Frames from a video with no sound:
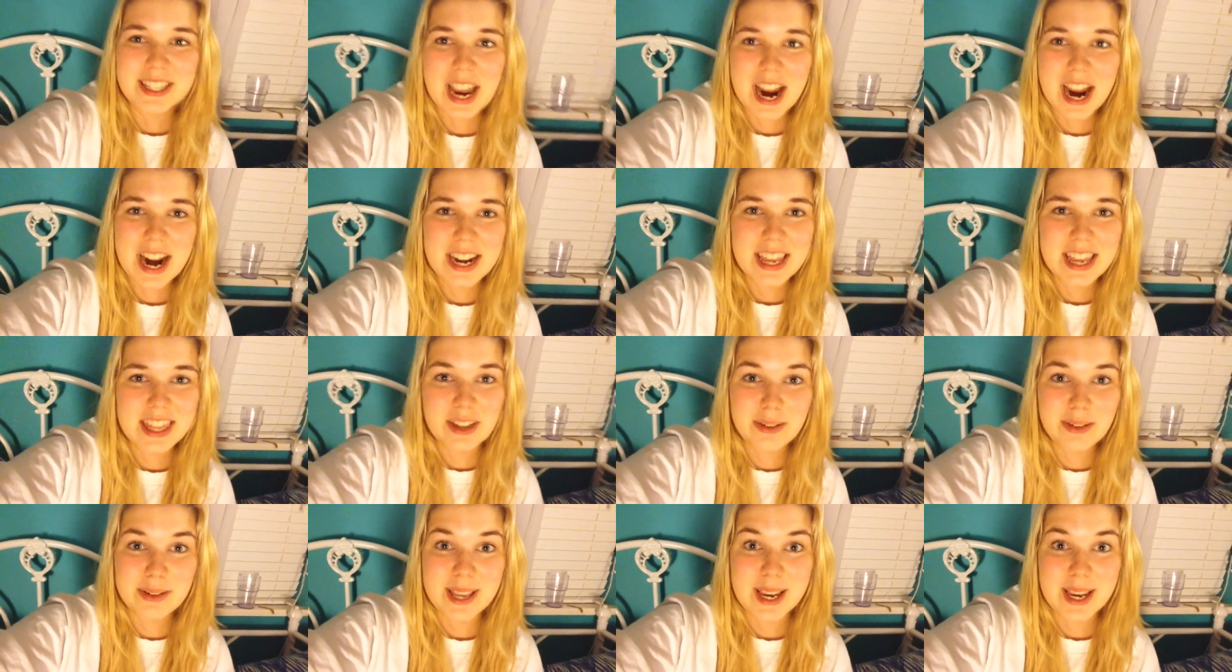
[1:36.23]
tiny
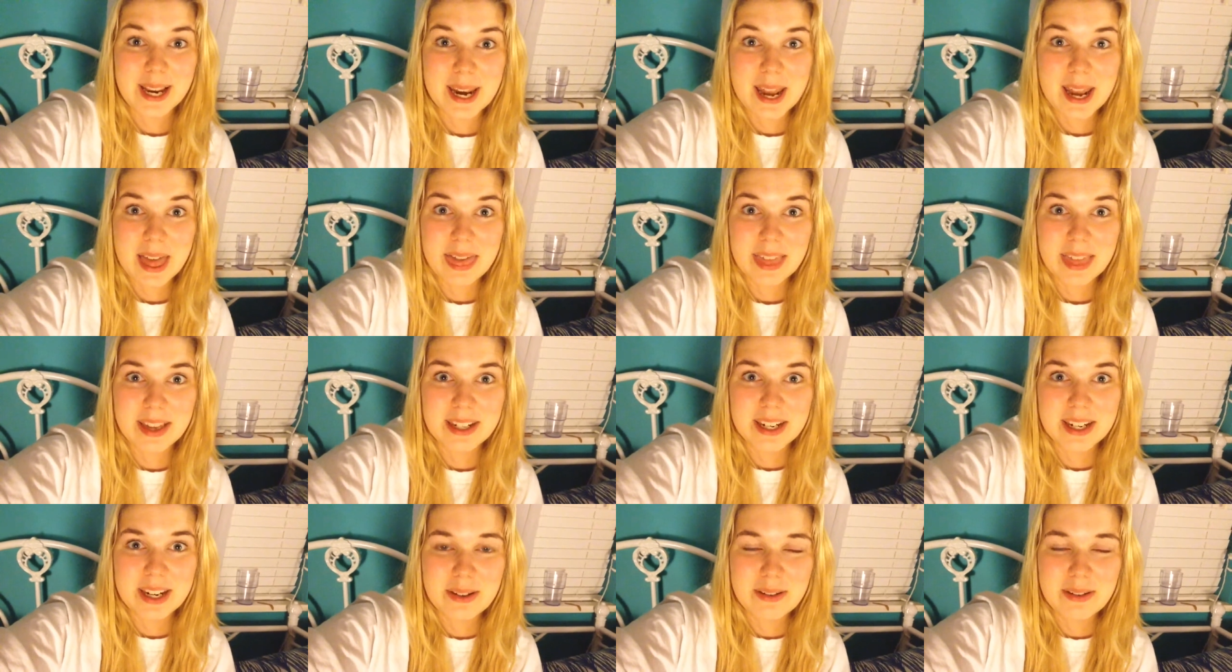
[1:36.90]
and there was like
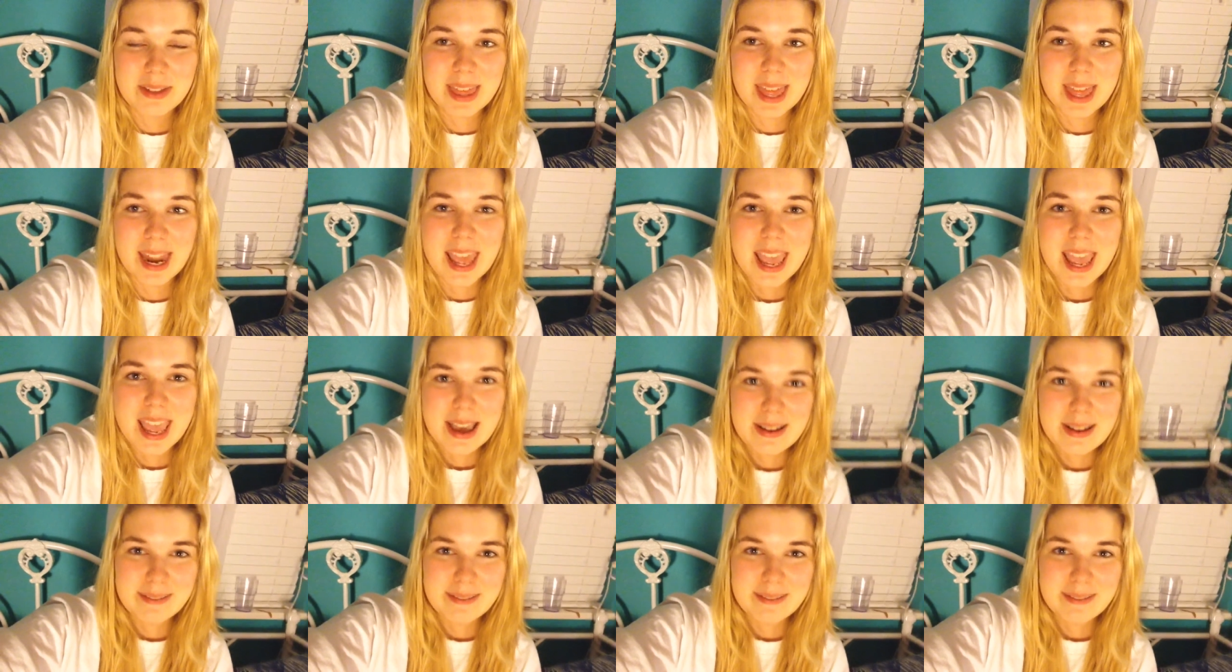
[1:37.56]
nothing to do with it,